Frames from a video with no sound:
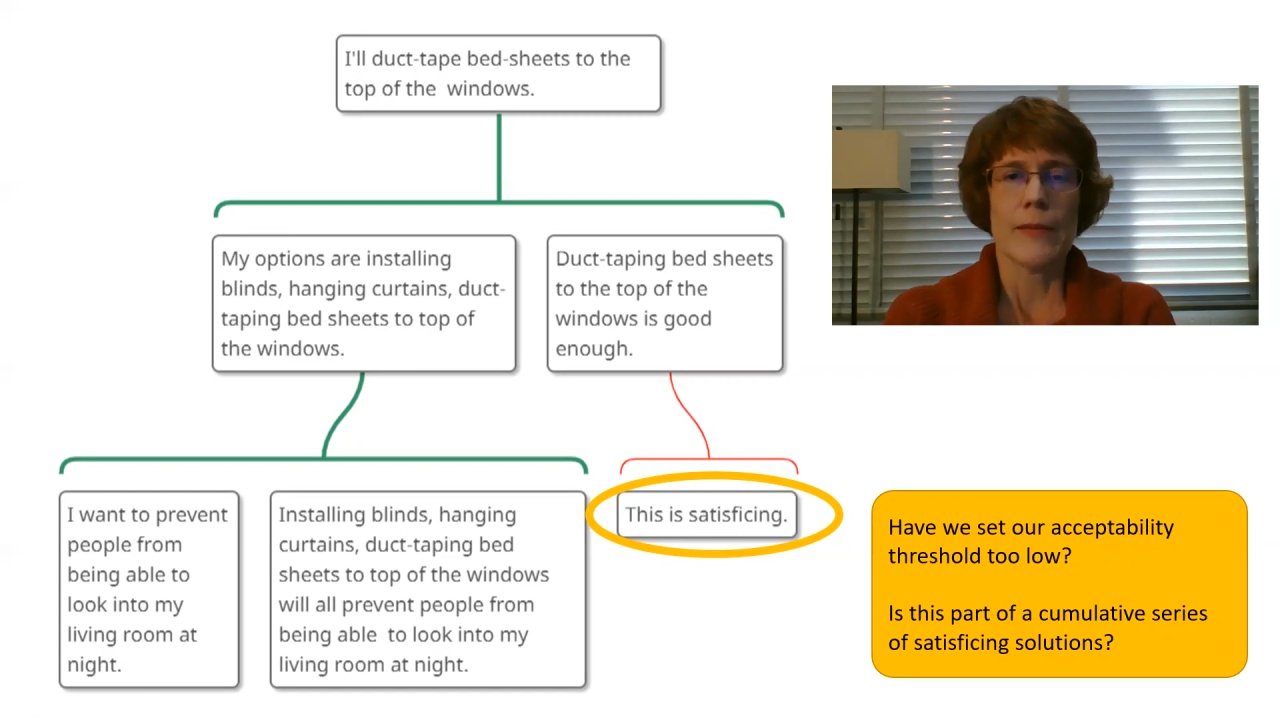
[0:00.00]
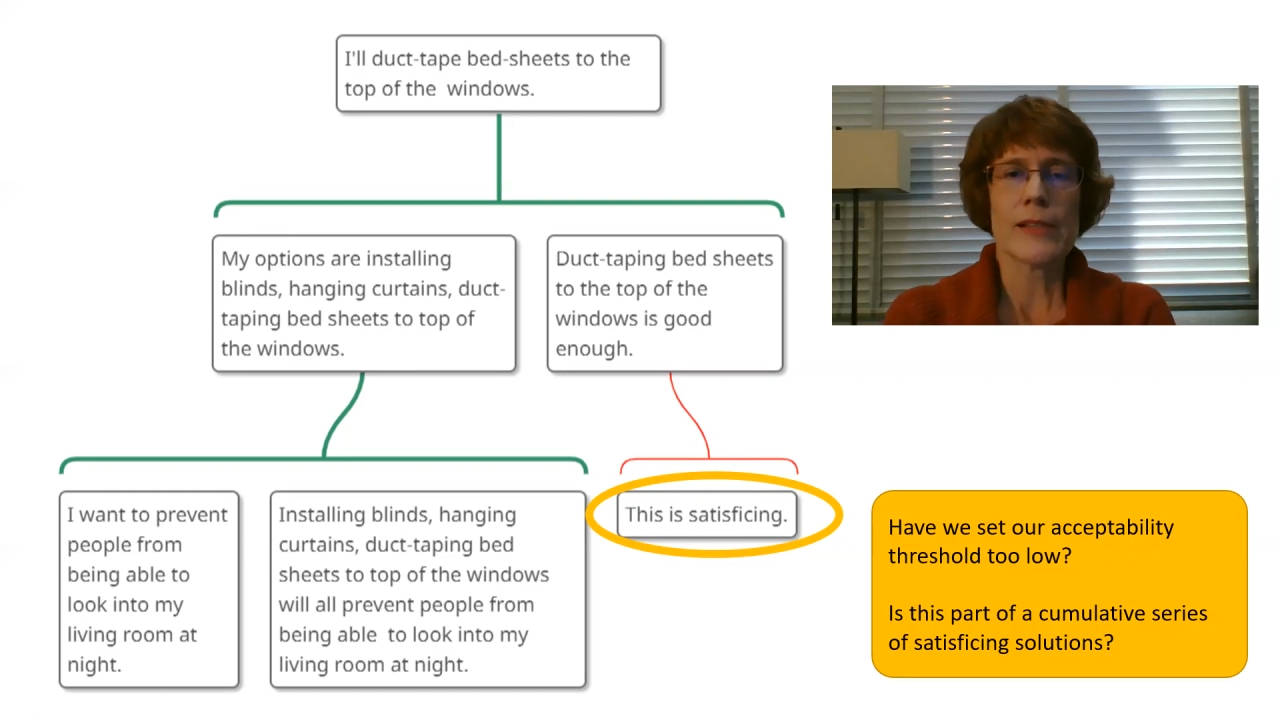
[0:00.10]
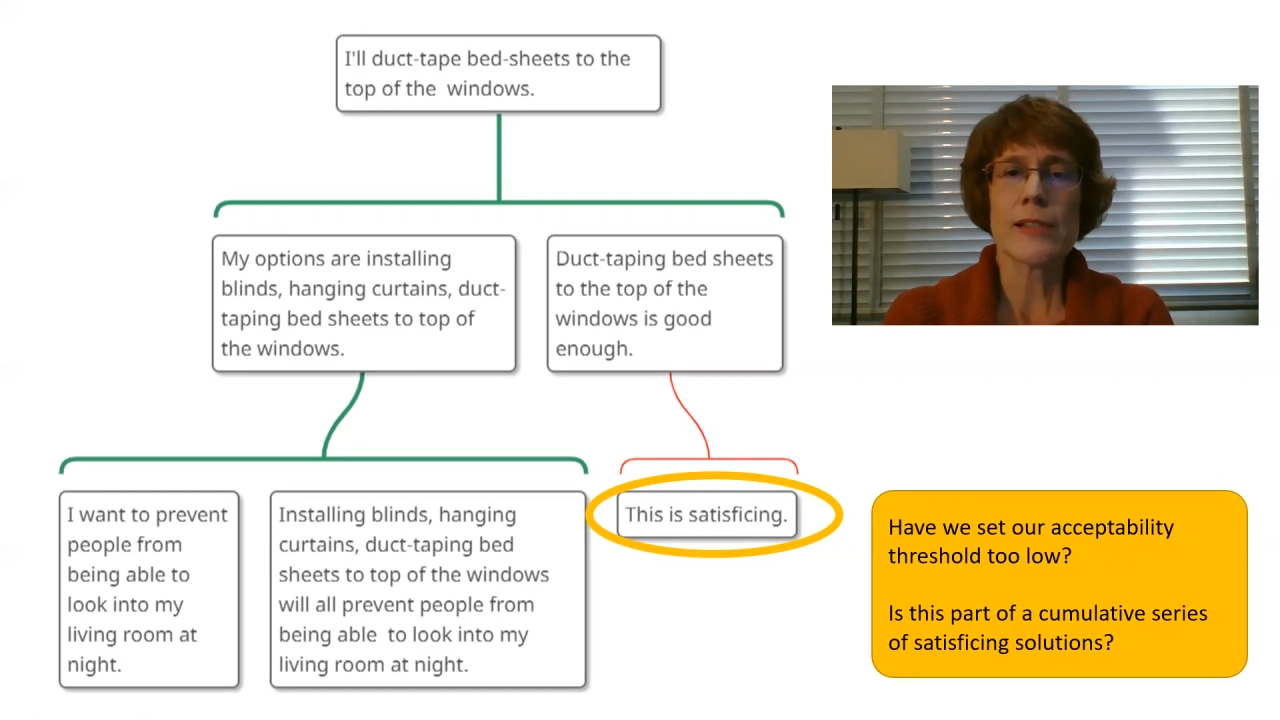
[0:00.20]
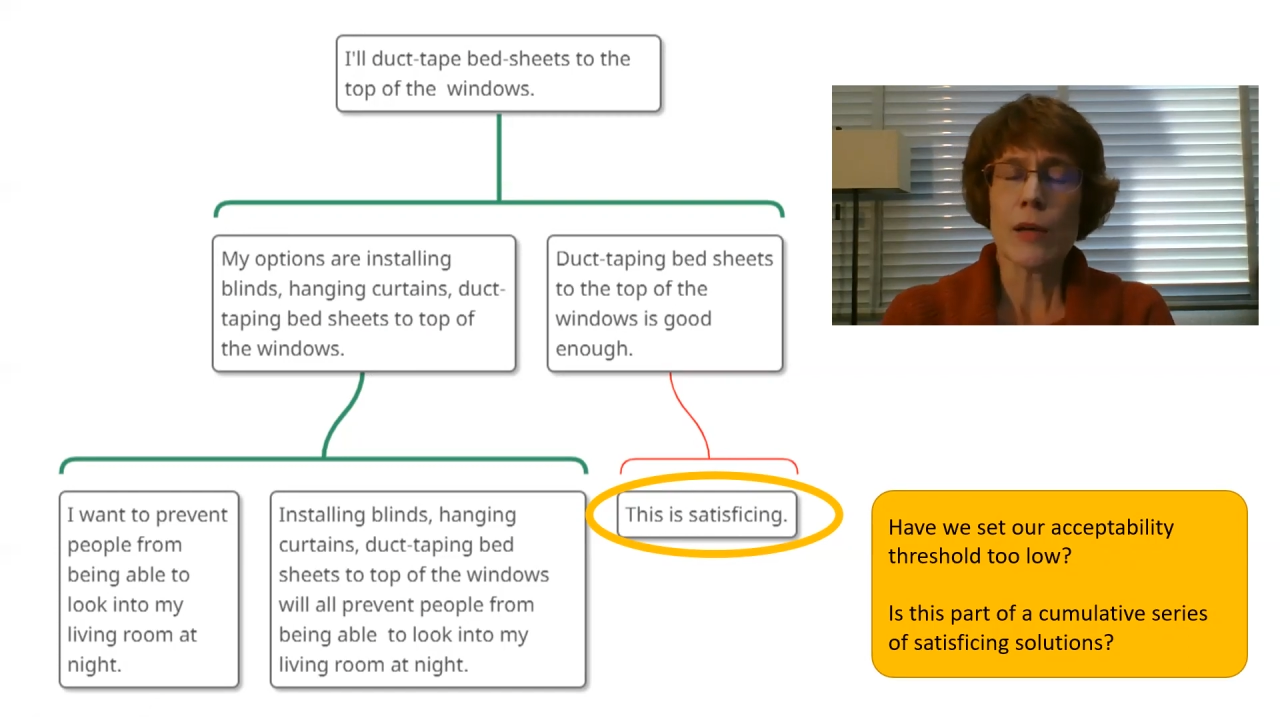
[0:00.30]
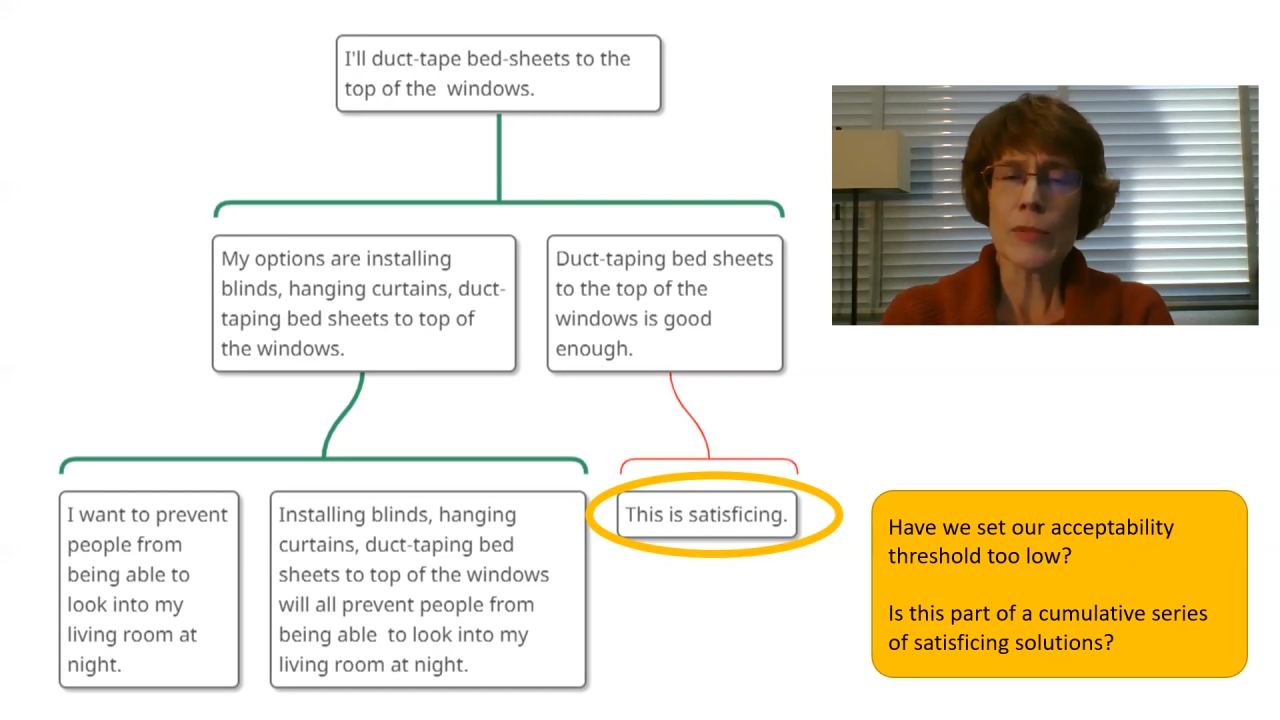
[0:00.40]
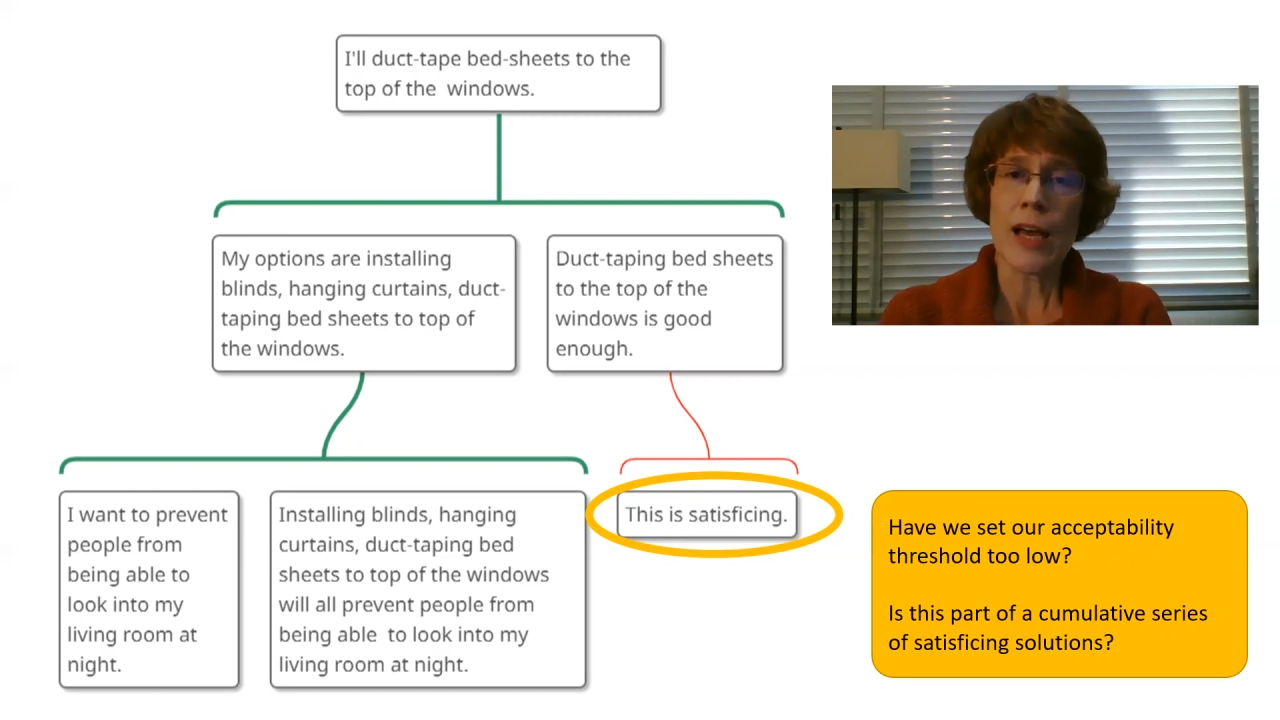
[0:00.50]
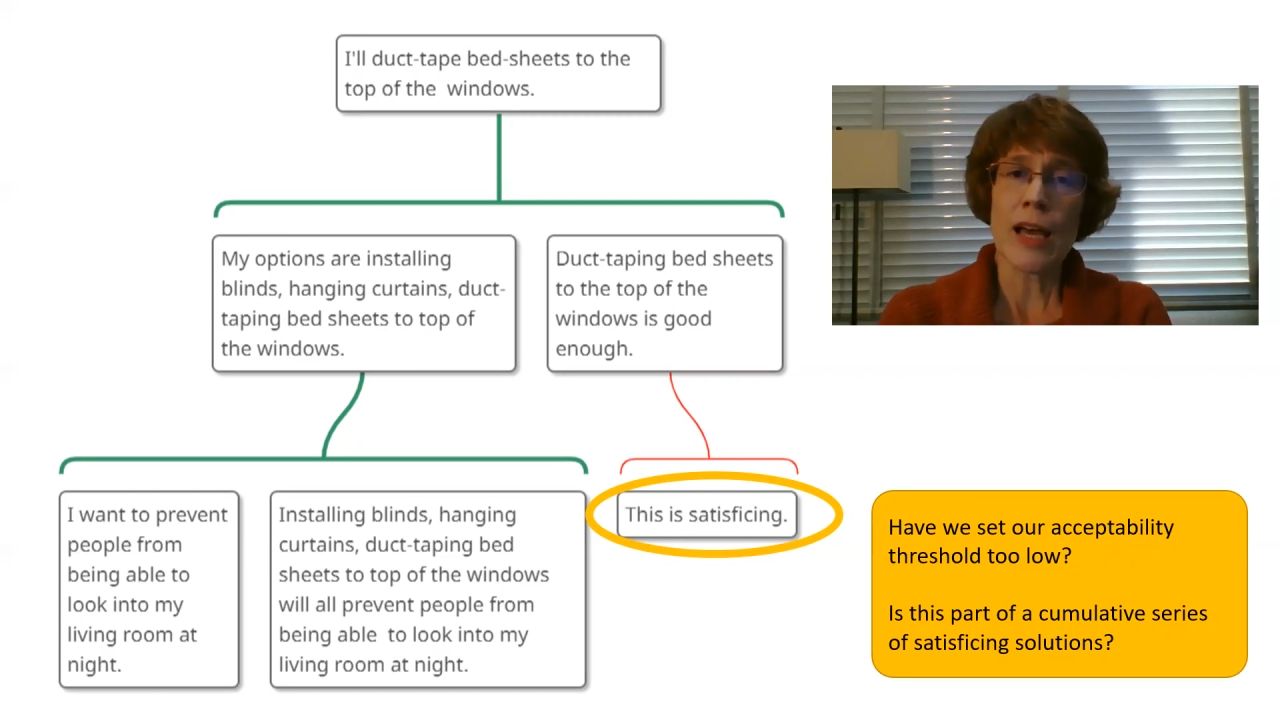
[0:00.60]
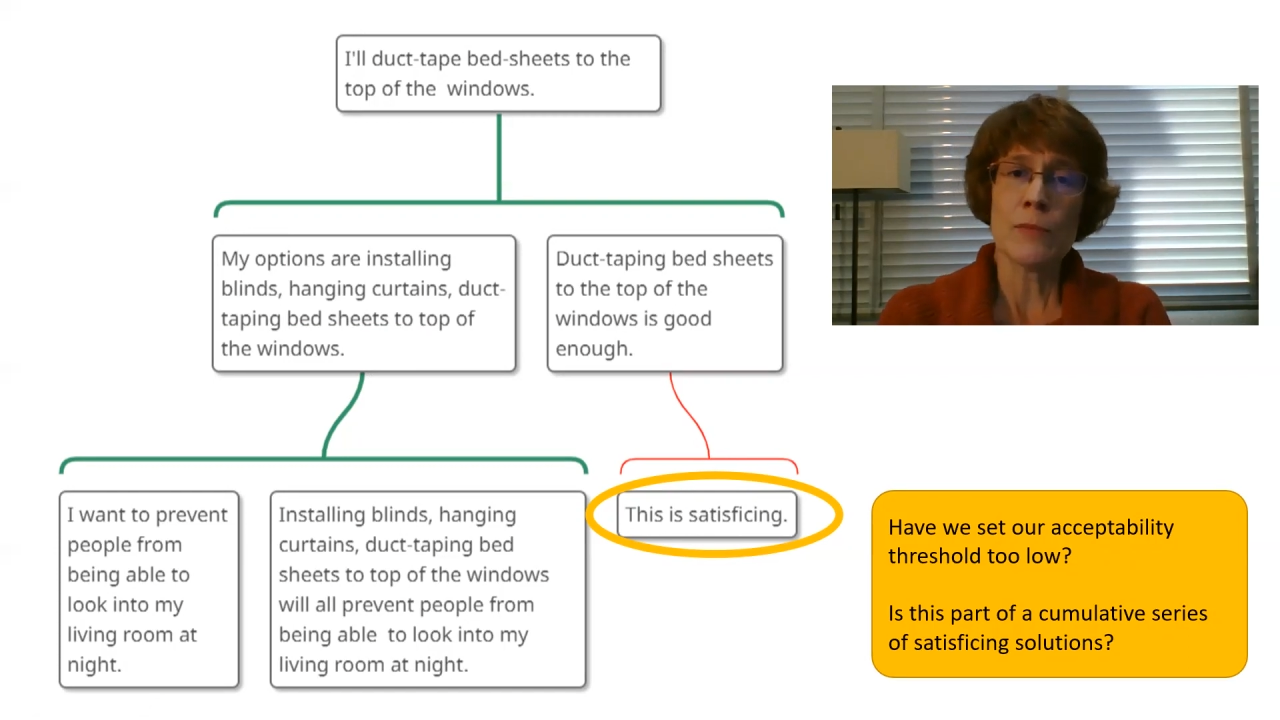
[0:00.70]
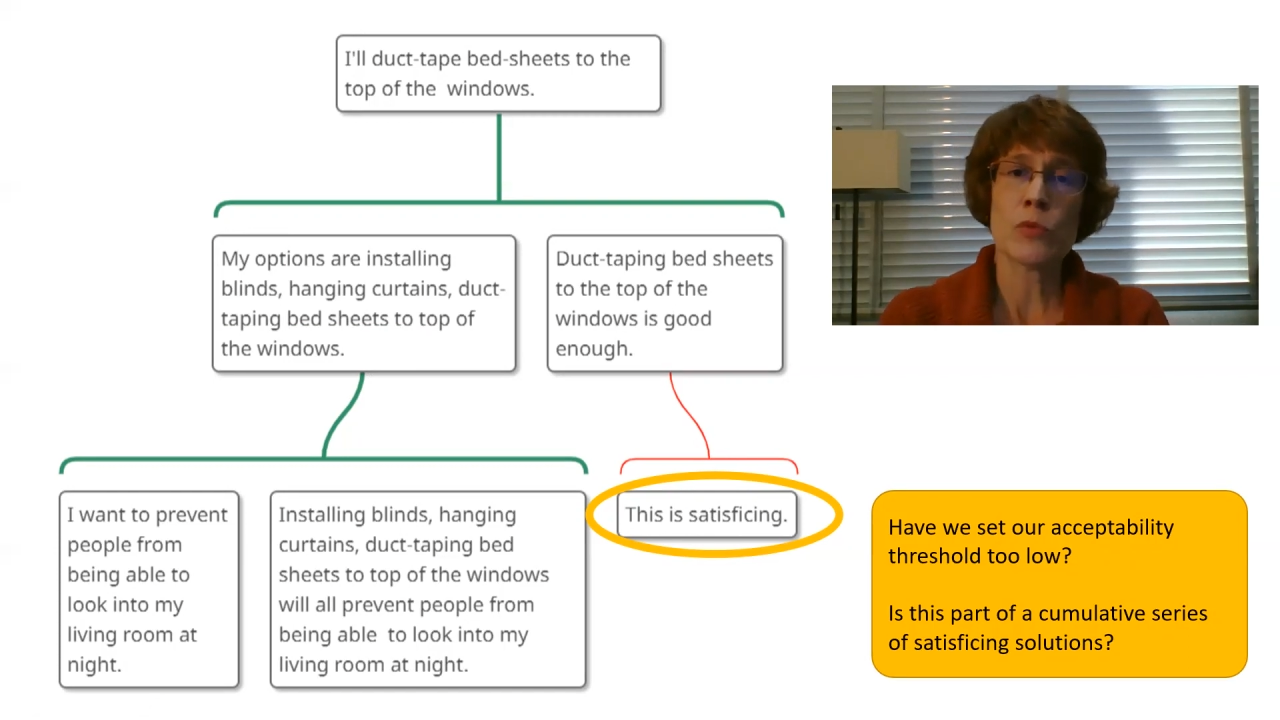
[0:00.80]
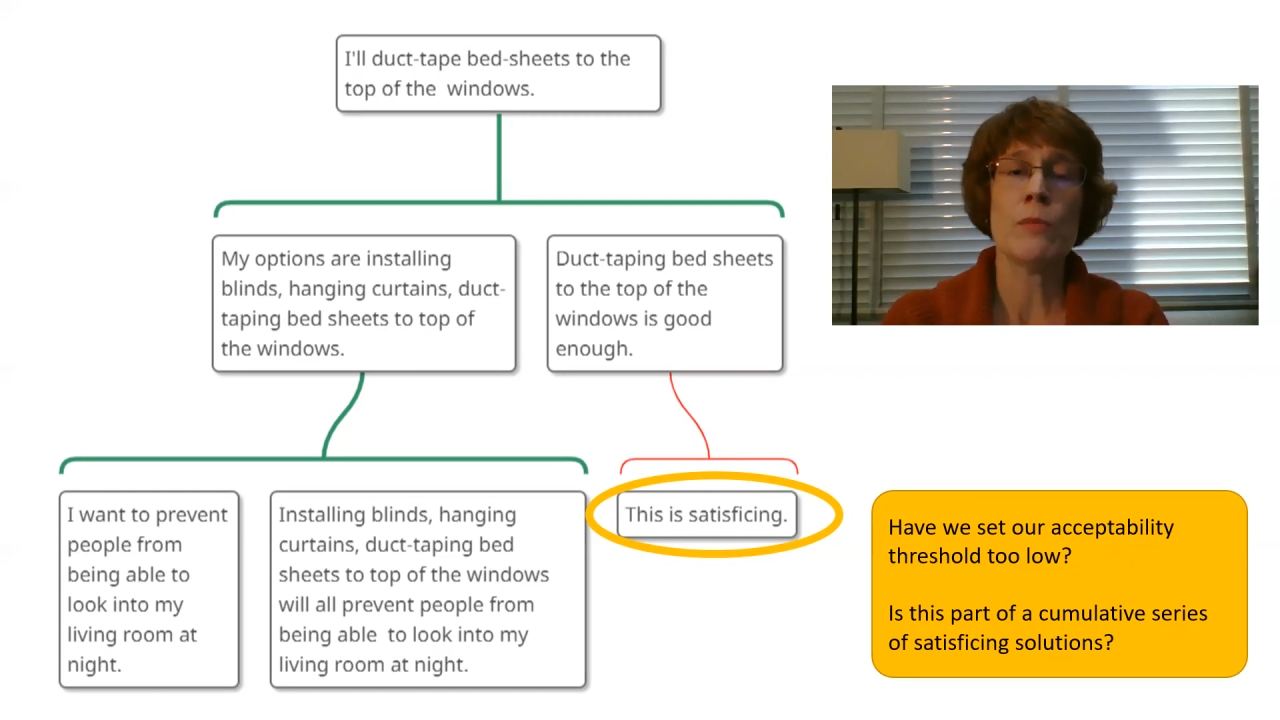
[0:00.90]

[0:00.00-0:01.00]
Sometimes